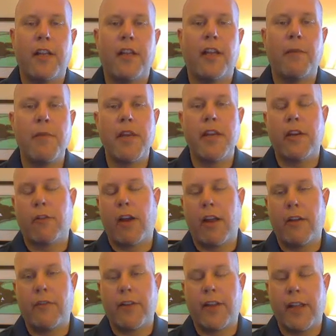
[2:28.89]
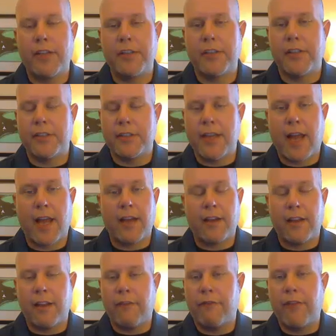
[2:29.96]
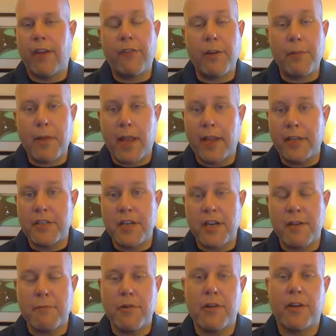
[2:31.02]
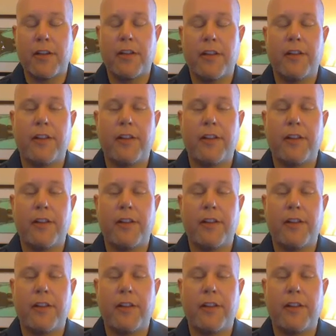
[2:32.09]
Immediate gratification is not a 50-page ebook,